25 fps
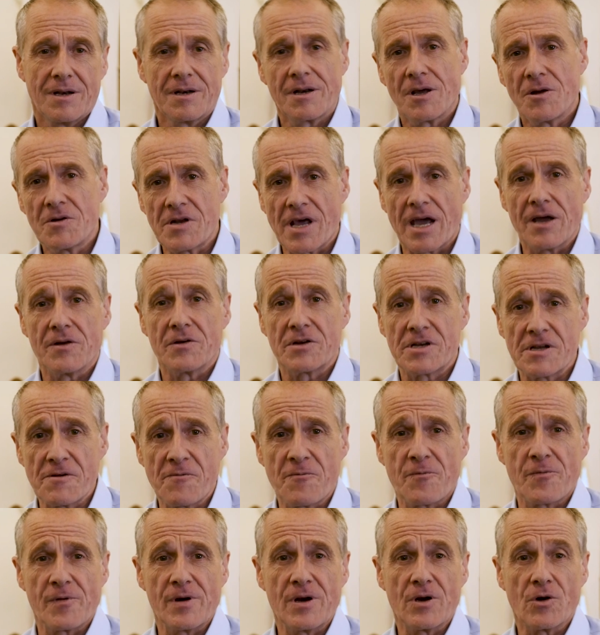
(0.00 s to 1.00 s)
No doubt
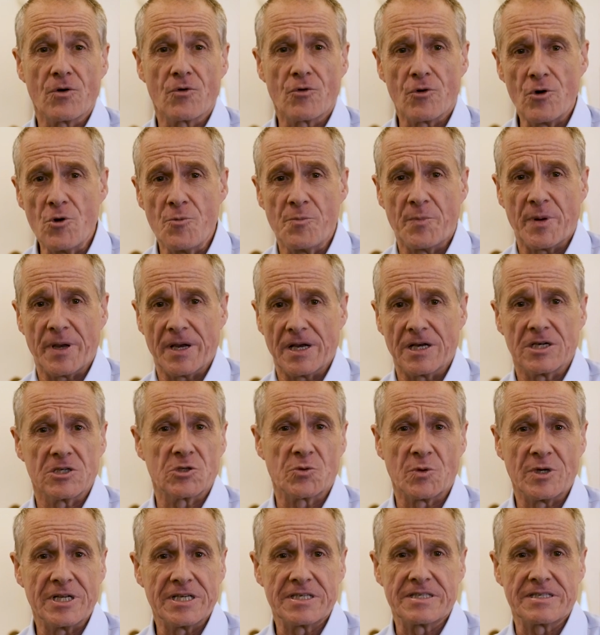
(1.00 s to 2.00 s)
different
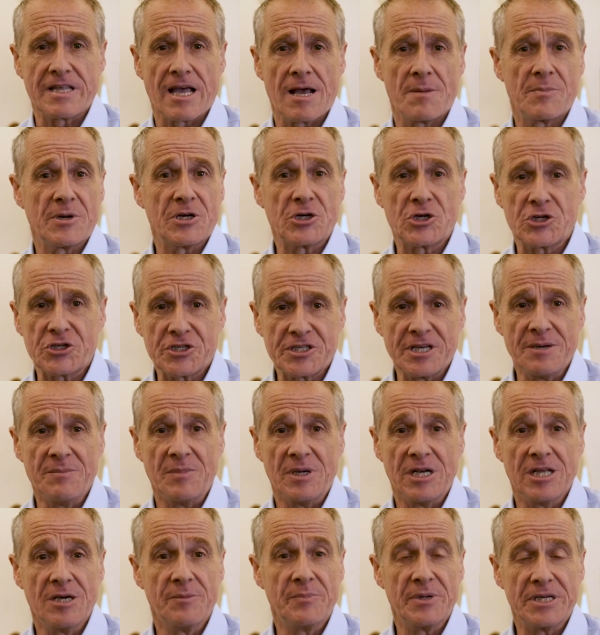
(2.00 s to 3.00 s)
groupings will establish
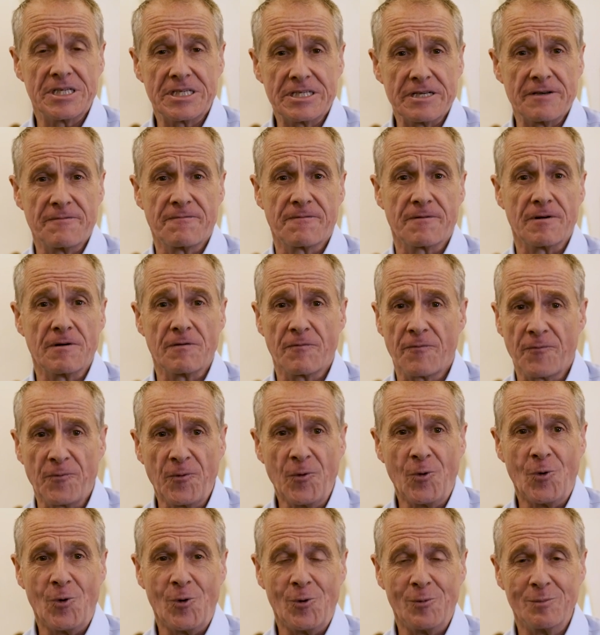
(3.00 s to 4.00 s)
similar but different
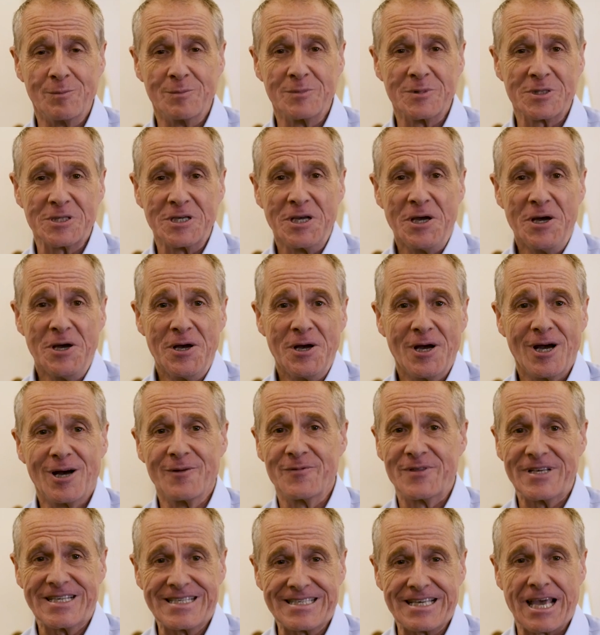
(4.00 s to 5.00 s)
forms
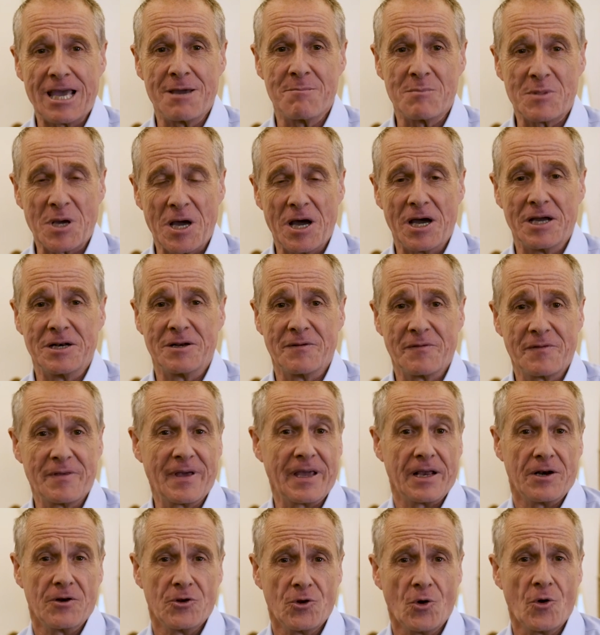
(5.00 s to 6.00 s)
of the same kind of
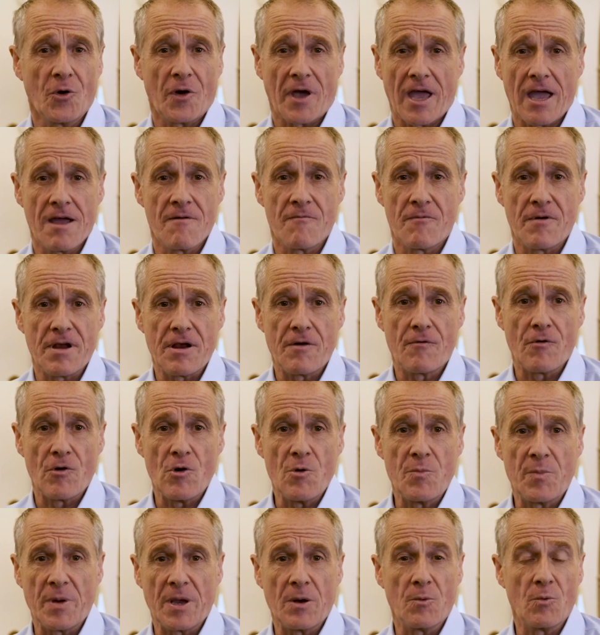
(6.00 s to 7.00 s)
thing. Not every
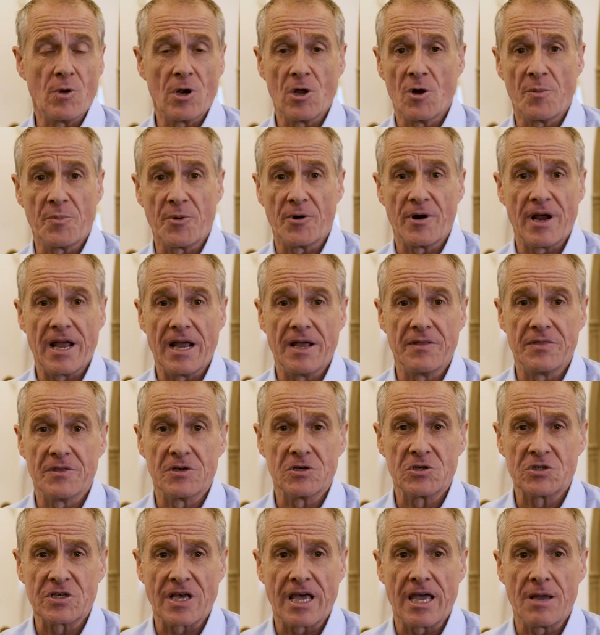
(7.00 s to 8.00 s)
grouping will operate in
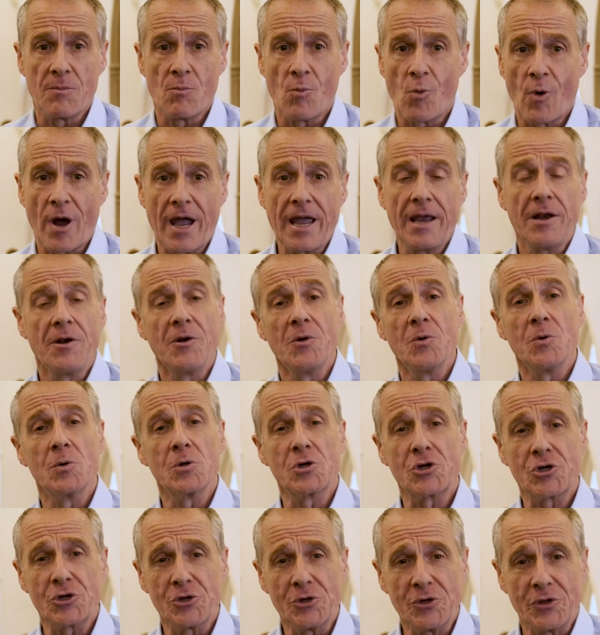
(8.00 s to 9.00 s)
the same way,
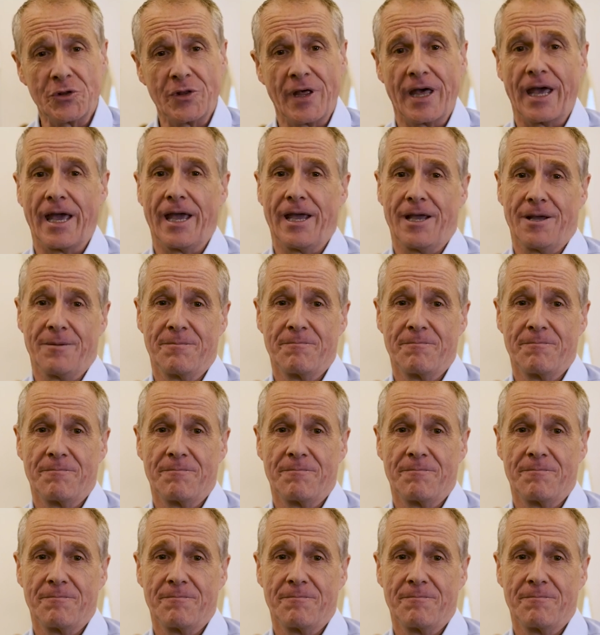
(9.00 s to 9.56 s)
nor should they.